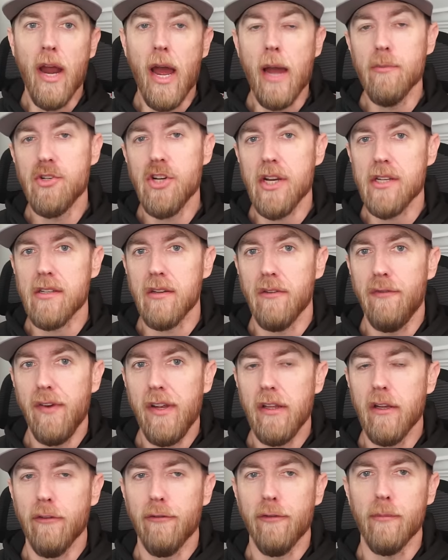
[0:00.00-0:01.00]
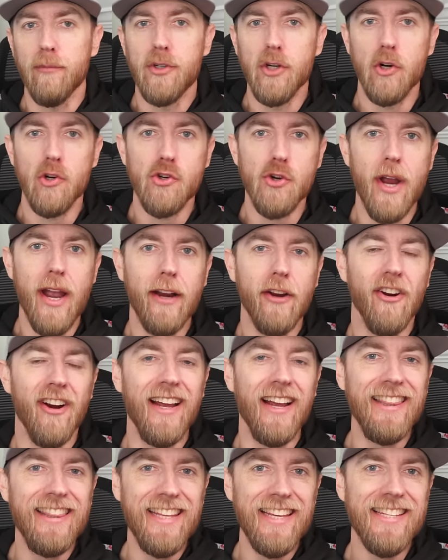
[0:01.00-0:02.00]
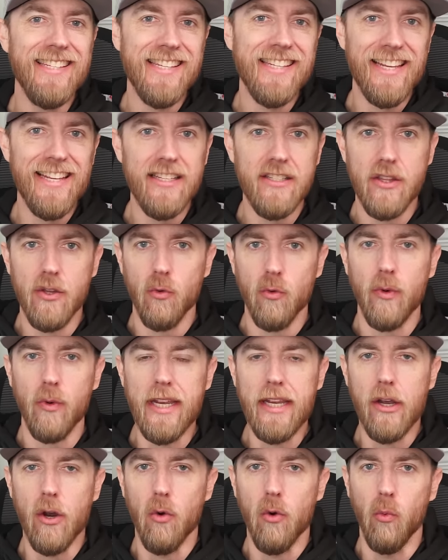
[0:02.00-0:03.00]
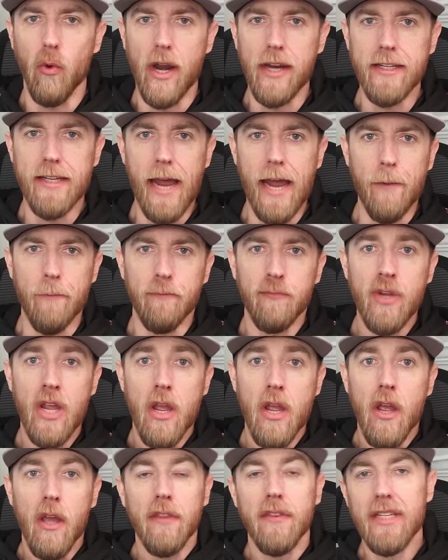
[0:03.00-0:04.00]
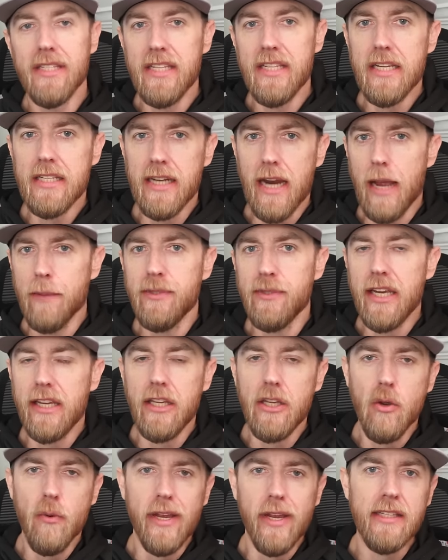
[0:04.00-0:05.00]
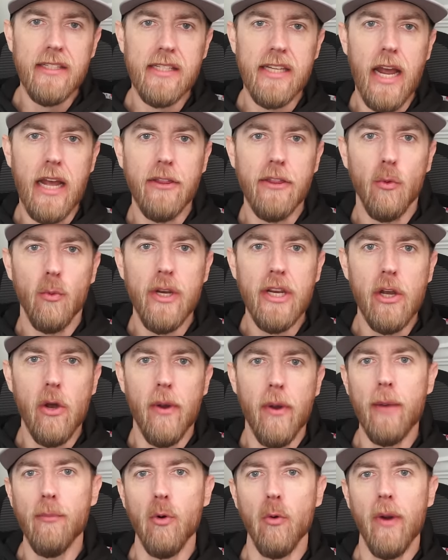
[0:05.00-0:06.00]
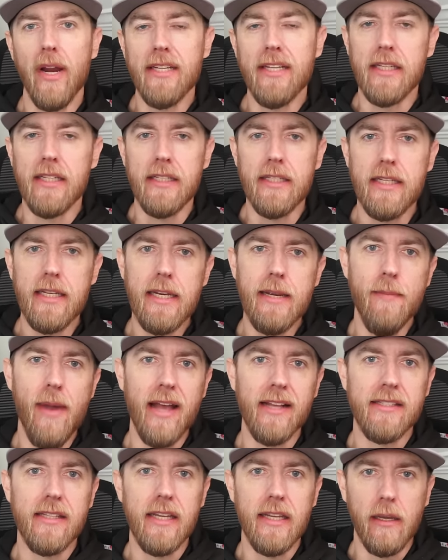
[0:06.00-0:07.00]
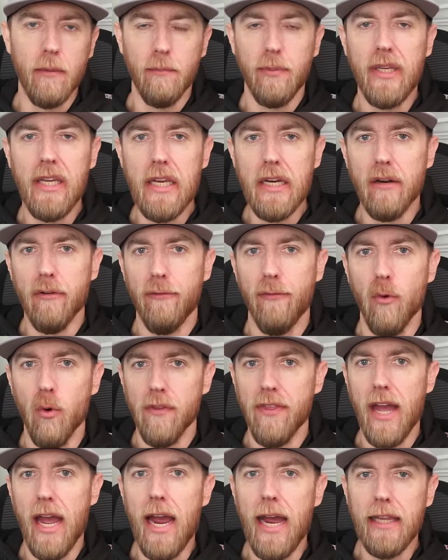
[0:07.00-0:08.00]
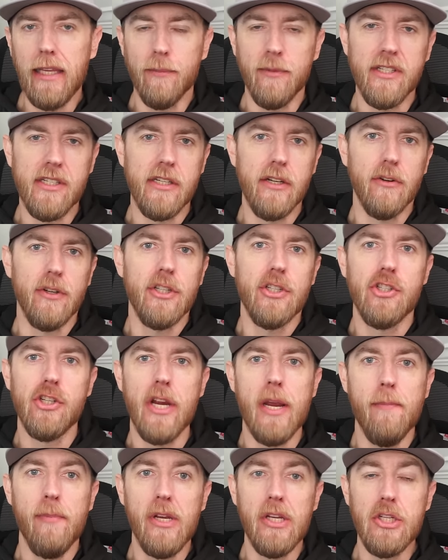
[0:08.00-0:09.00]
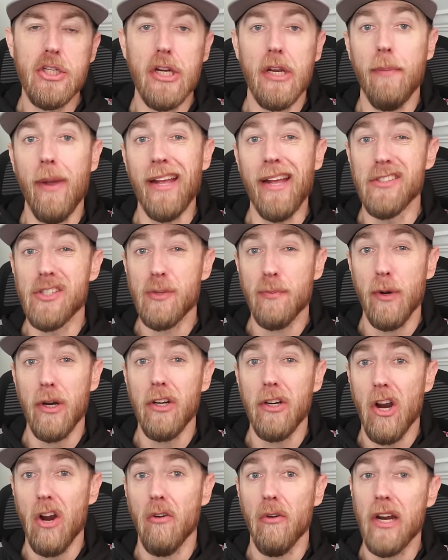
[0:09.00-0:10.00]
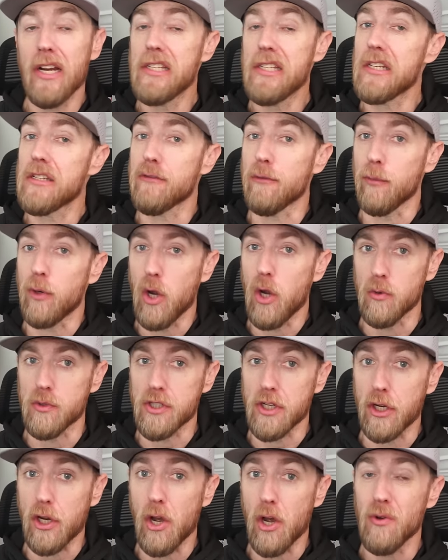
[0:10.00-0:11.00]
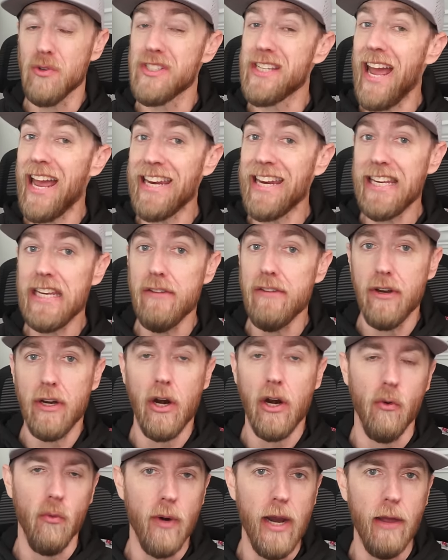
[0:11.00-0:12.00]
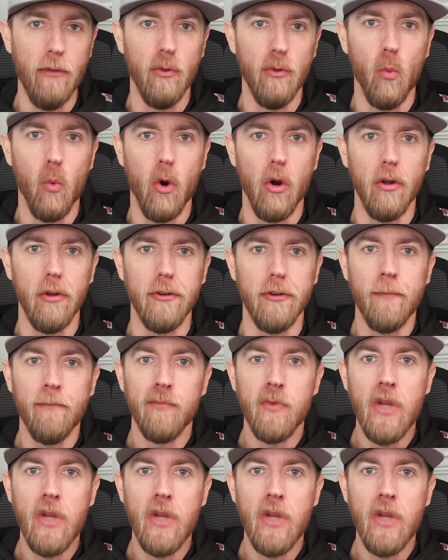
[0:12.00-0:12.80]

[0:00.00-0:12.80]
I'm Justin Fiedler from DIRTRACKR, and this is the Rico Rundown. This season, I'm taking you inside the Rico Abreu Racing team as they compete for the High Limit Series Championship and sprint car races from coast to coast and even around the world.